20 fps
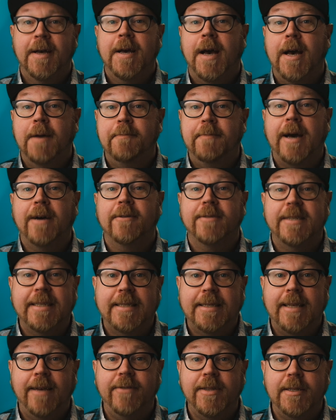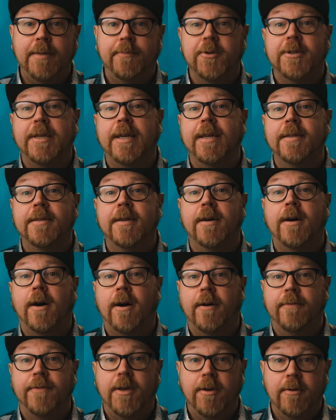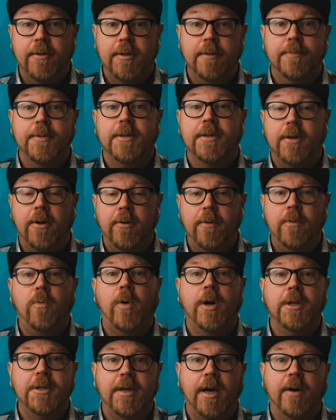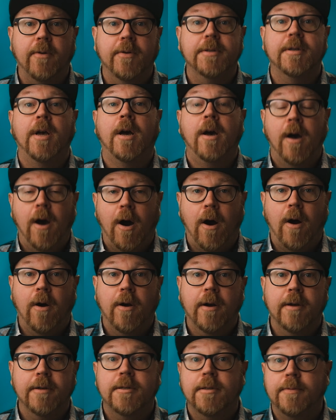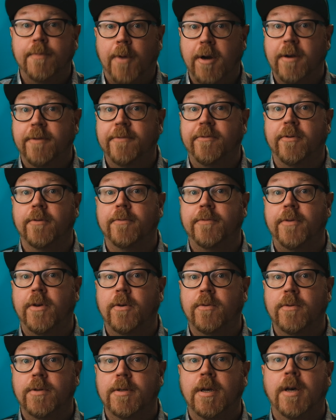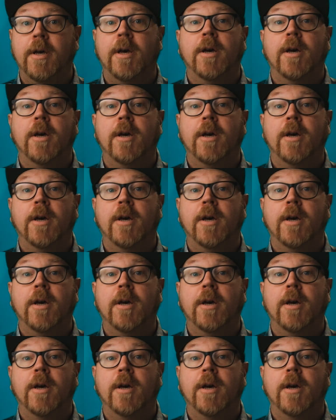About 70% of YouTube's total watch hours are smartphone views.